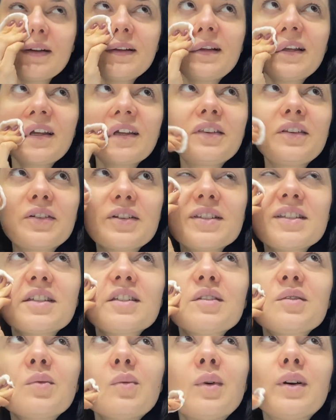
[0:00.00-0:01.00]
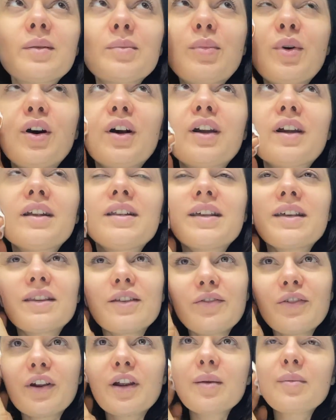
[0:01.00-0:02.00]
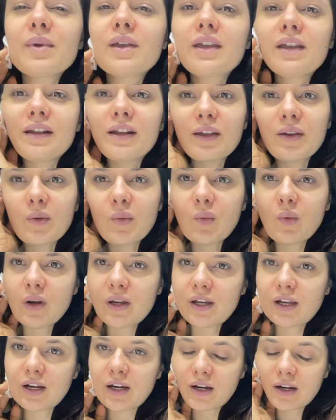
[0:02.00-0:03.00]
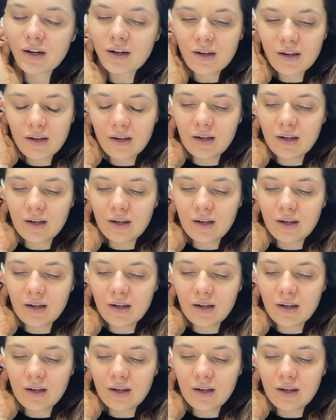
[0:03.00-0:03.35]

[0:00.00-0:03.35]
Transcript: Like there is this one part at the very beginning where